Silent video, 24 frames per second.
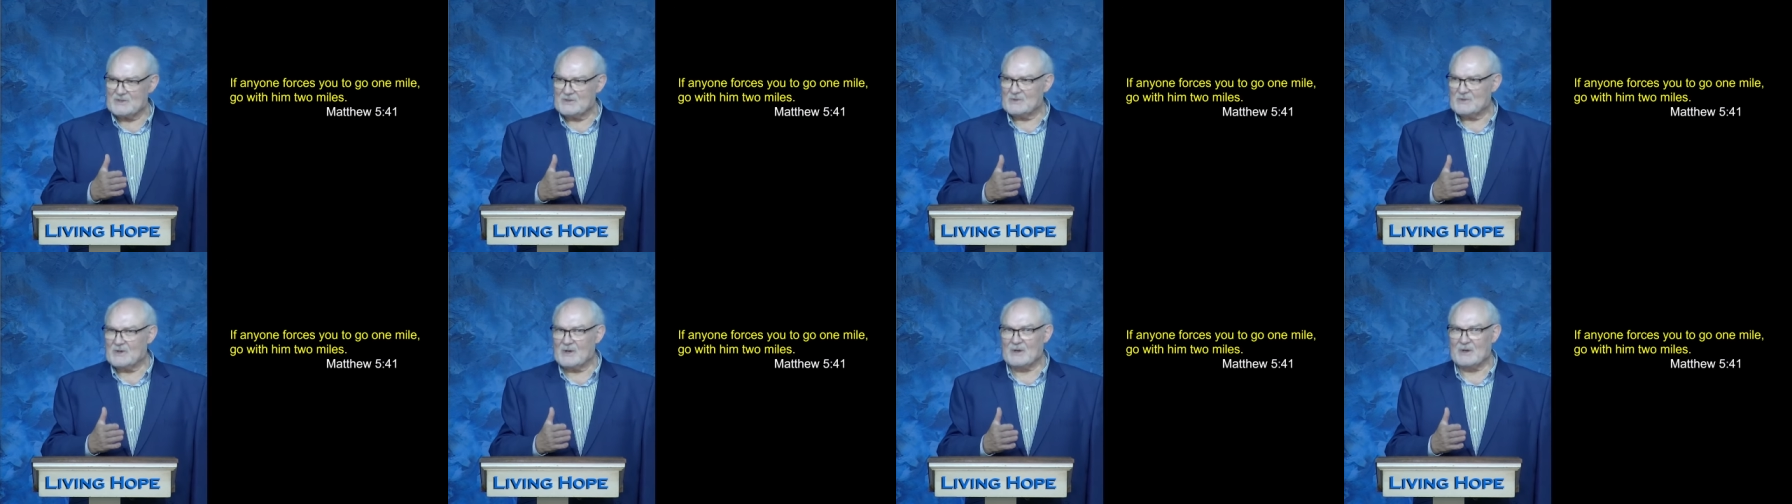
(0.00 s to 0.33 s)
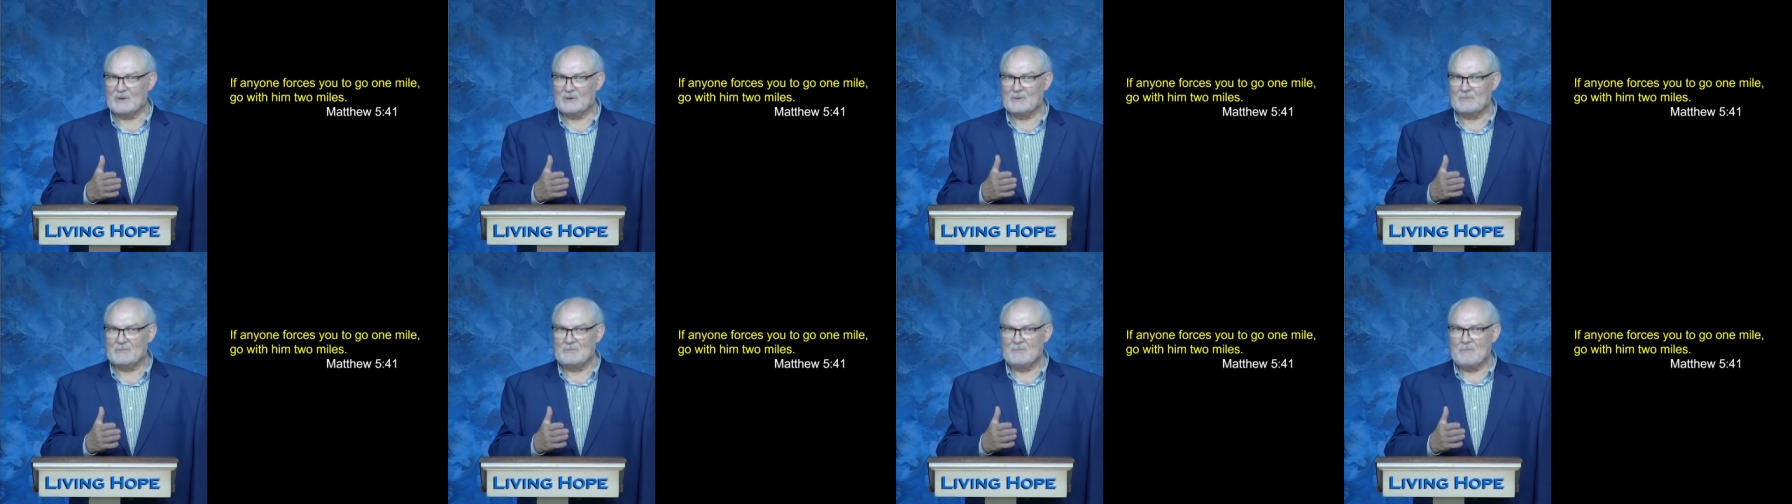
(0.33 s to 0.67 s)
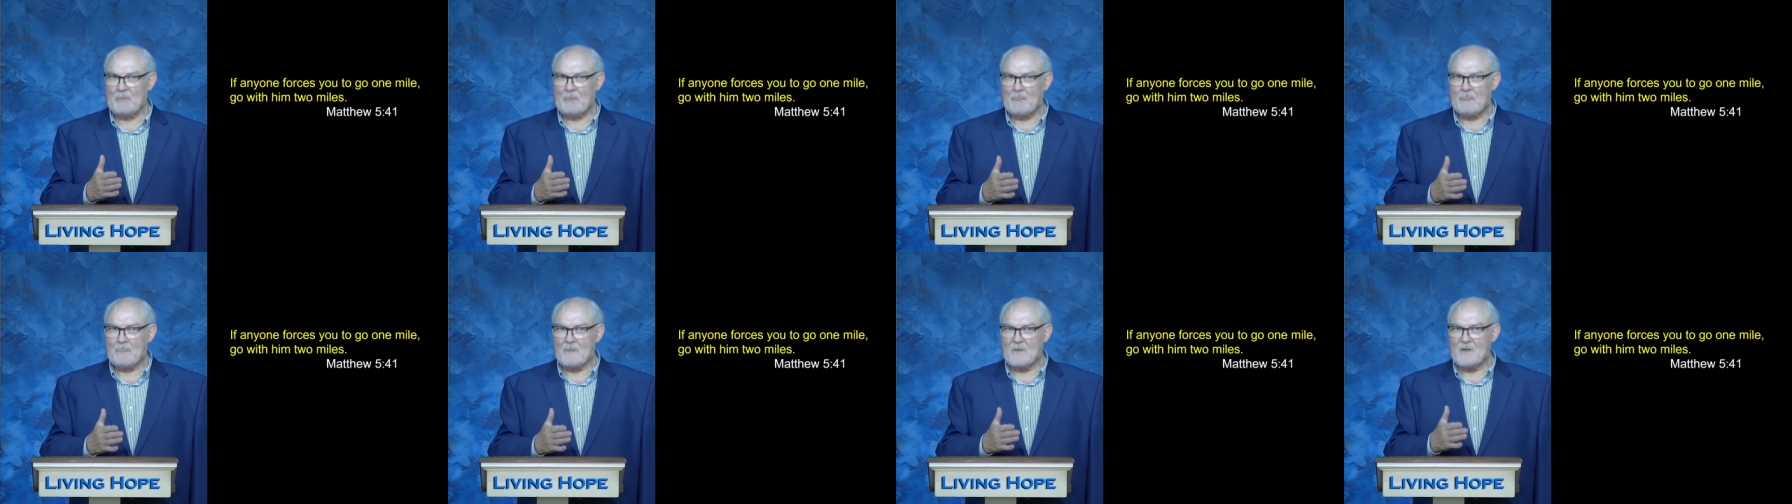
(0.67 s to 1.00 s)
you know,
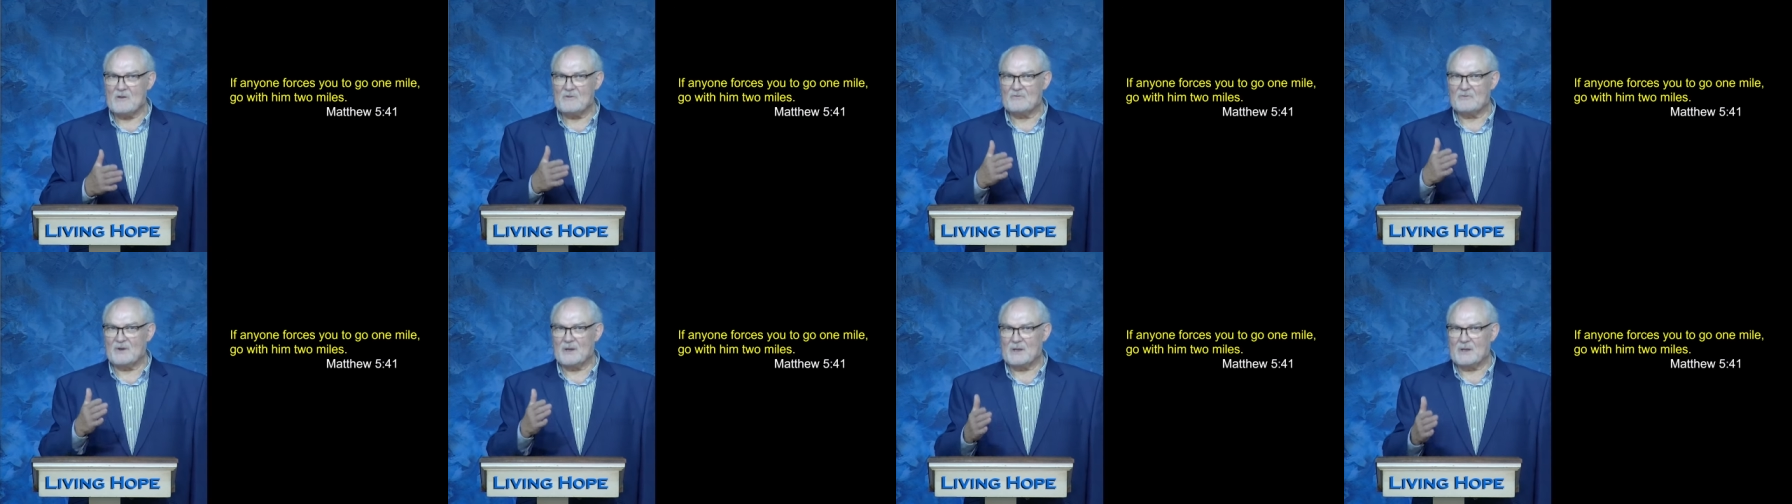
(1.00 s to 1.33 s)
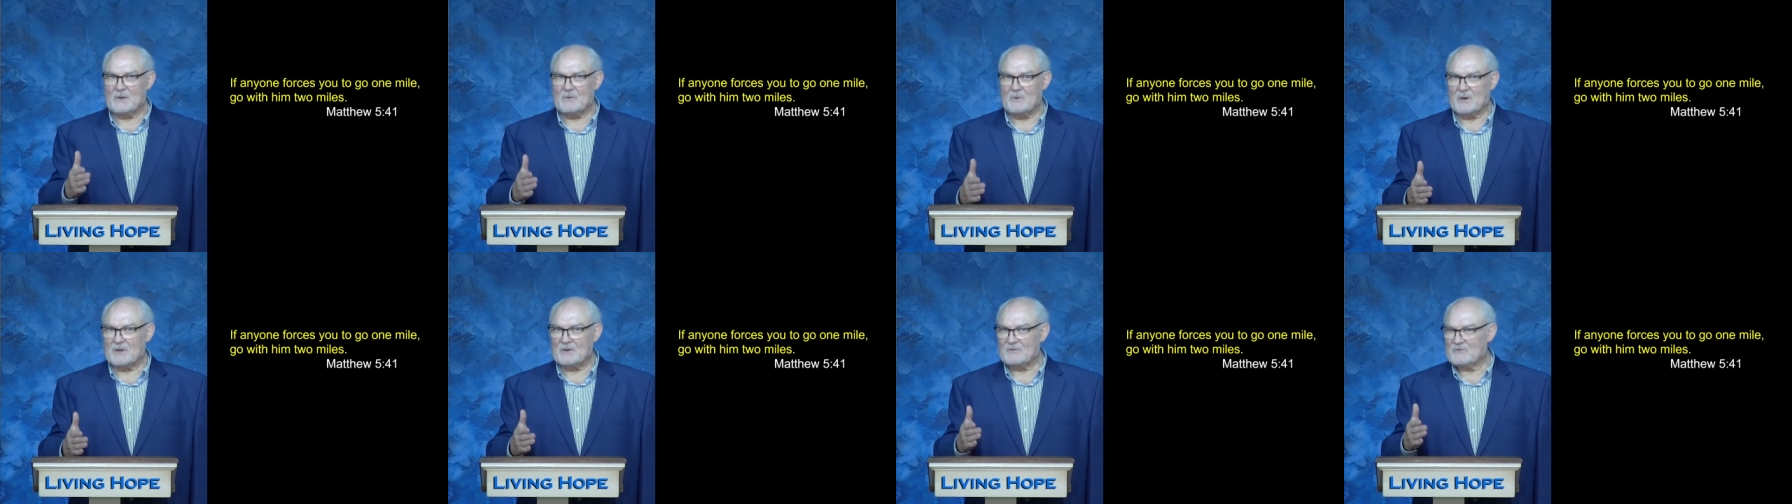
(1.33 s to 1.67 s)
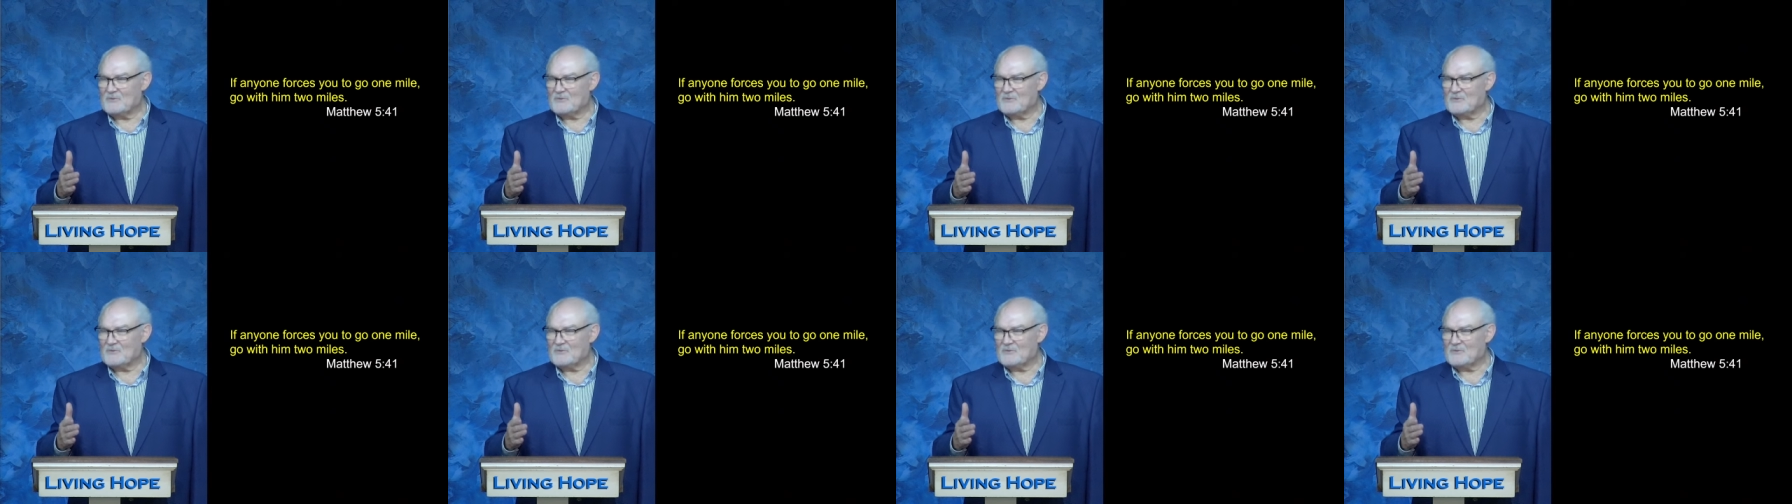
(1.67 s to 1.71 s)
if anyone